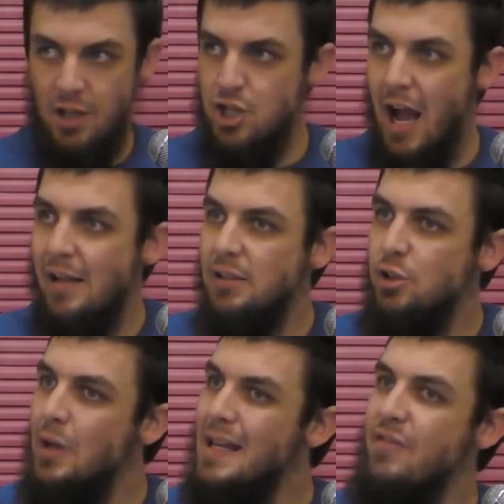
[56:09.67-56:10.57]
A
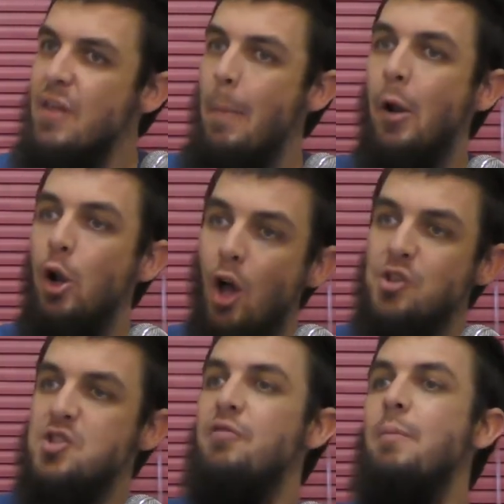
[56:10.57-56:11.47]
child, you can give them
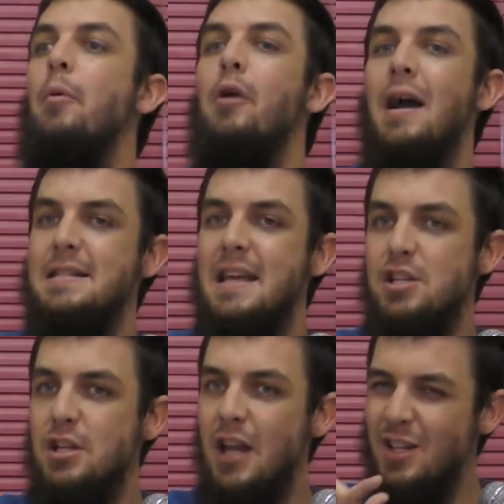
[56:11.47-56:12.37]
lots of
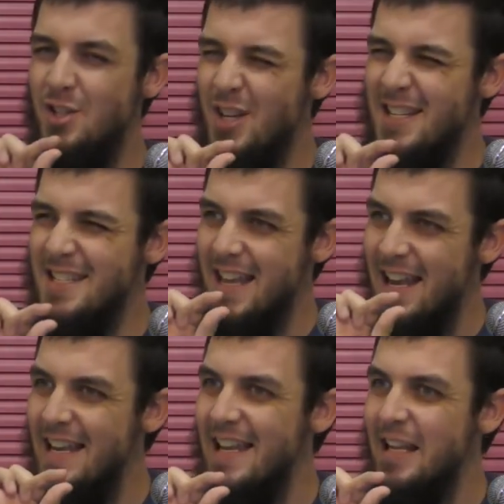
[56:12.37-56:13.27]
memorization and just
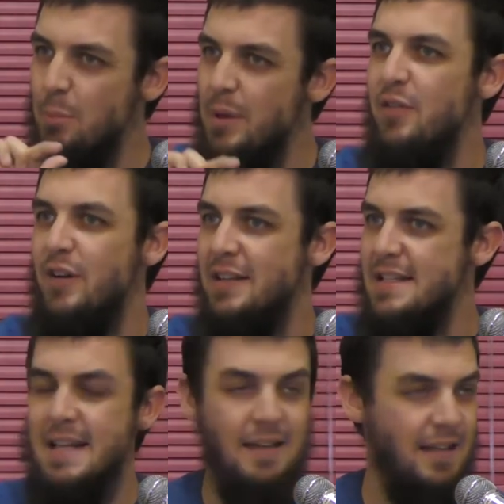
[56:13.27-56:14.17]
a little bit of
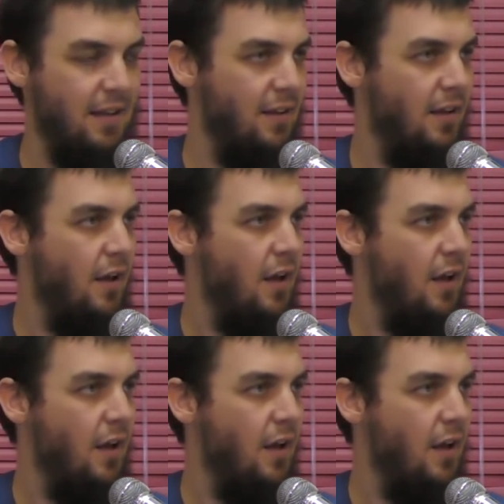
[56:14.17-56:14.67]
understanding.